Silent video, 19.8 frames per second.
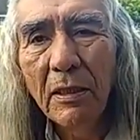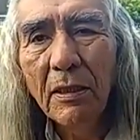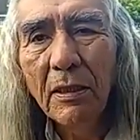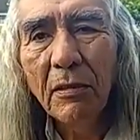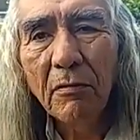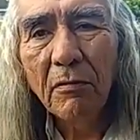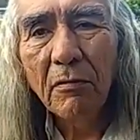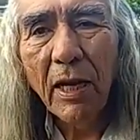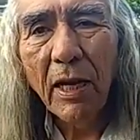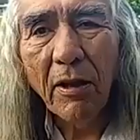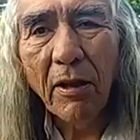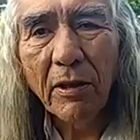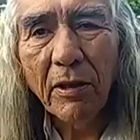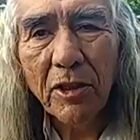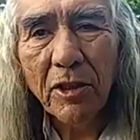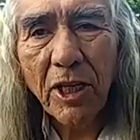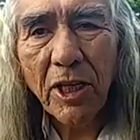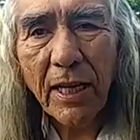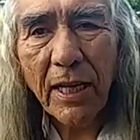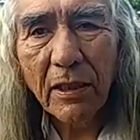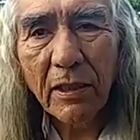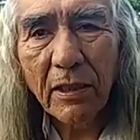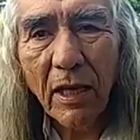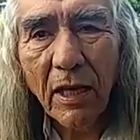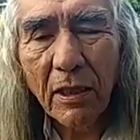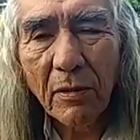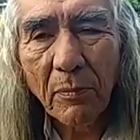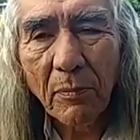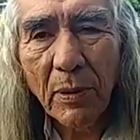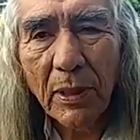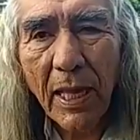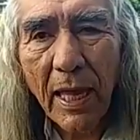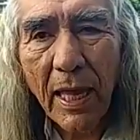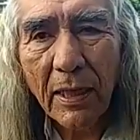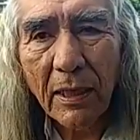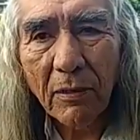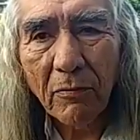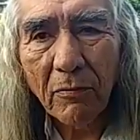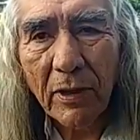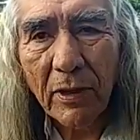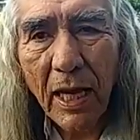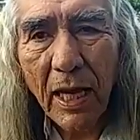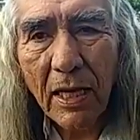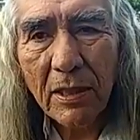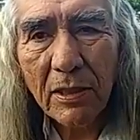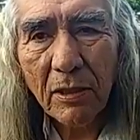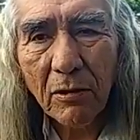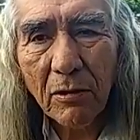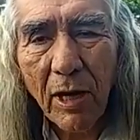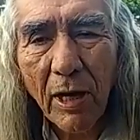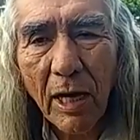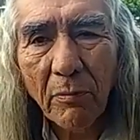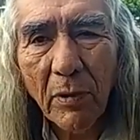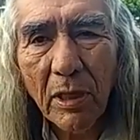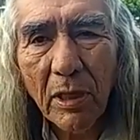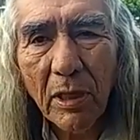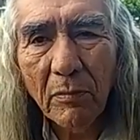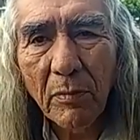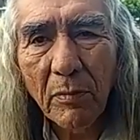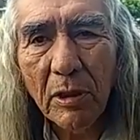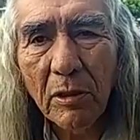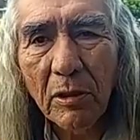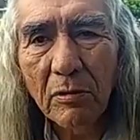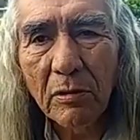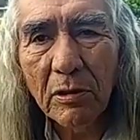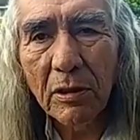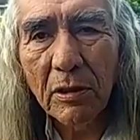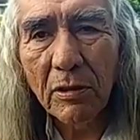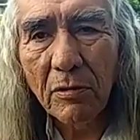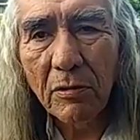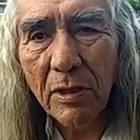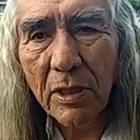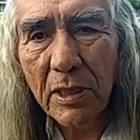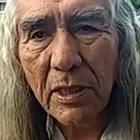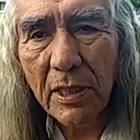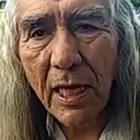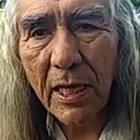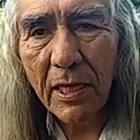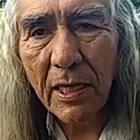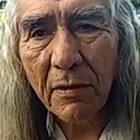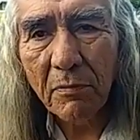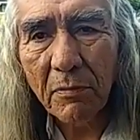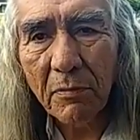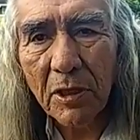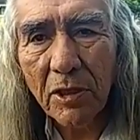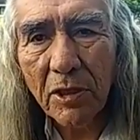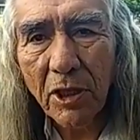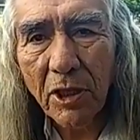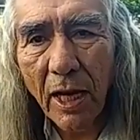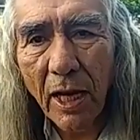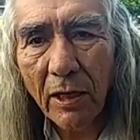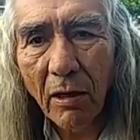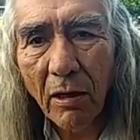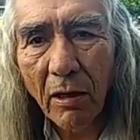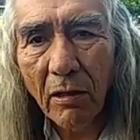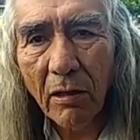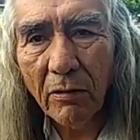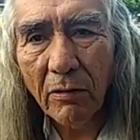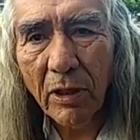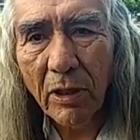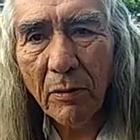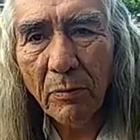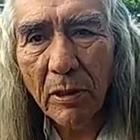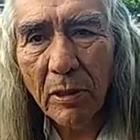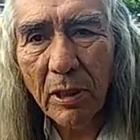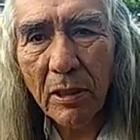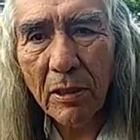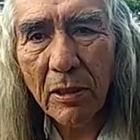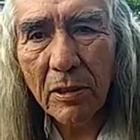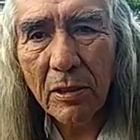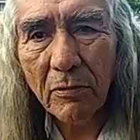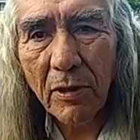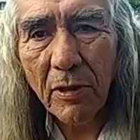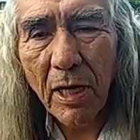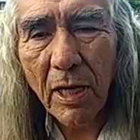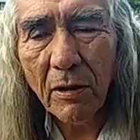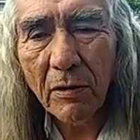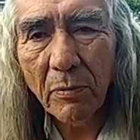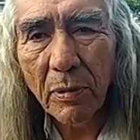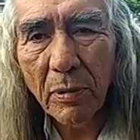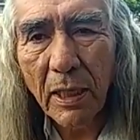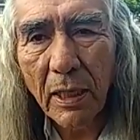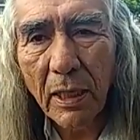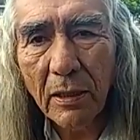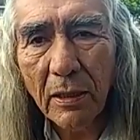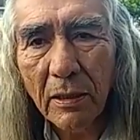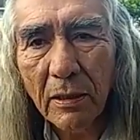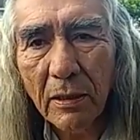around and shine it on the planet. We ask the grandmother moon to do the same, to shine all of our prayers around the planet.